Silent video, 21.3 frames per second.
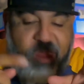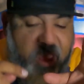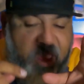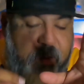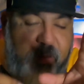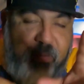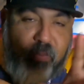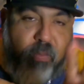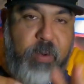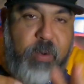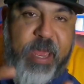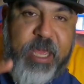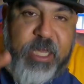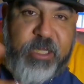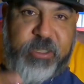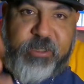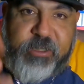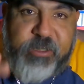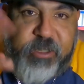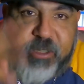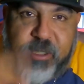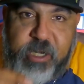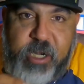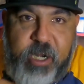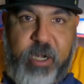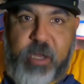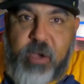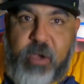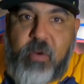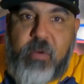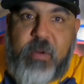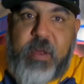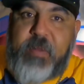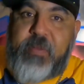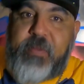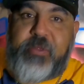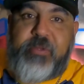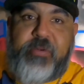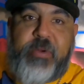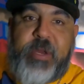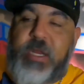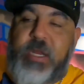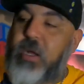Razors are gonna go up
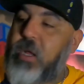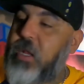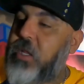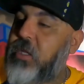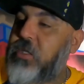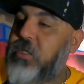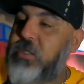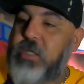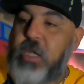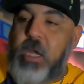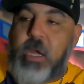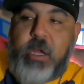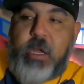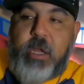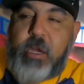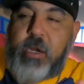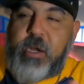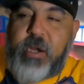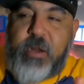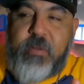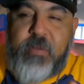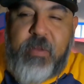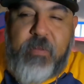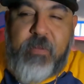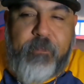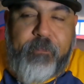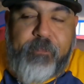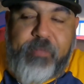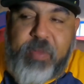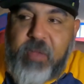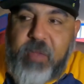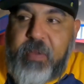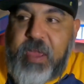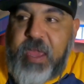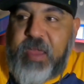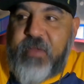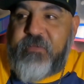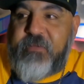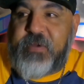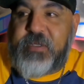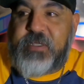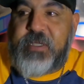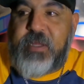$3. You're gonna be paying
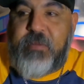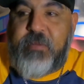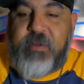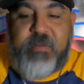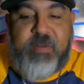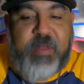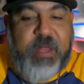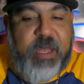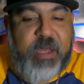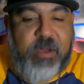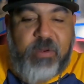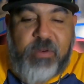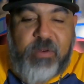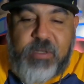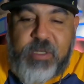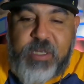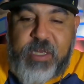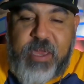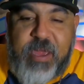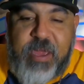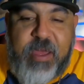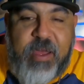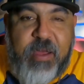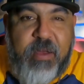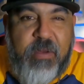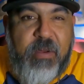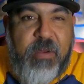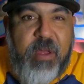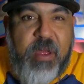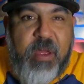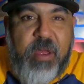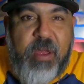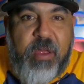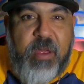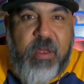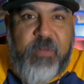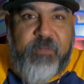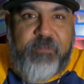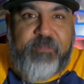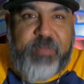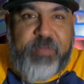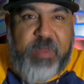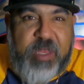for something and be like, holy cow,
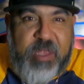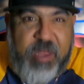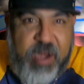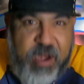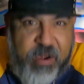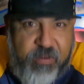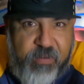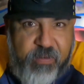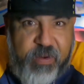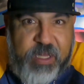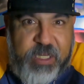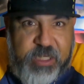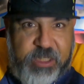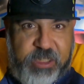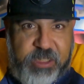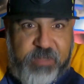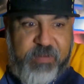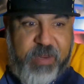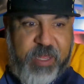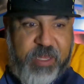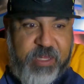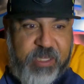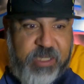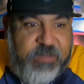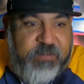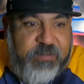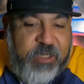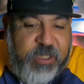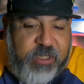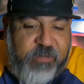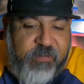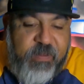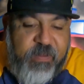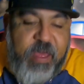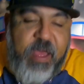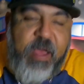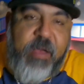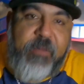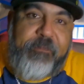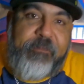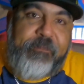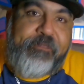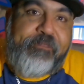did I really just pay this much for
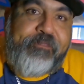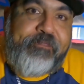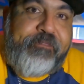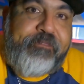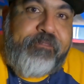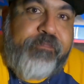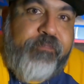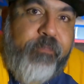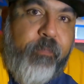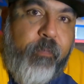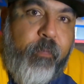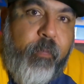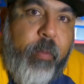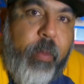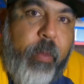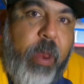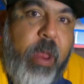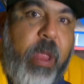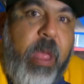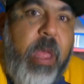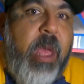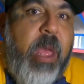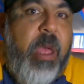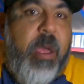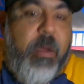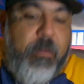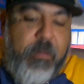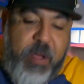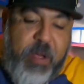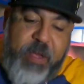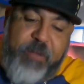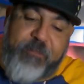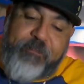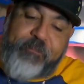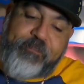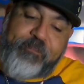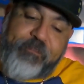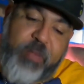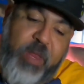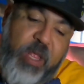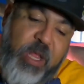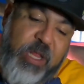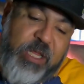that? But
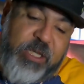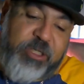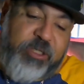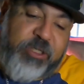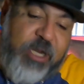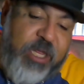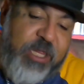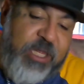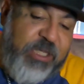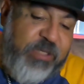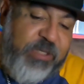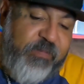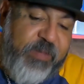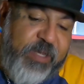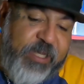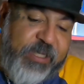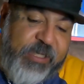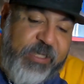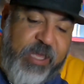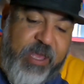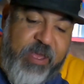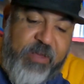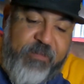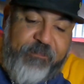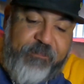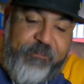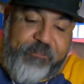let's try this biscuit.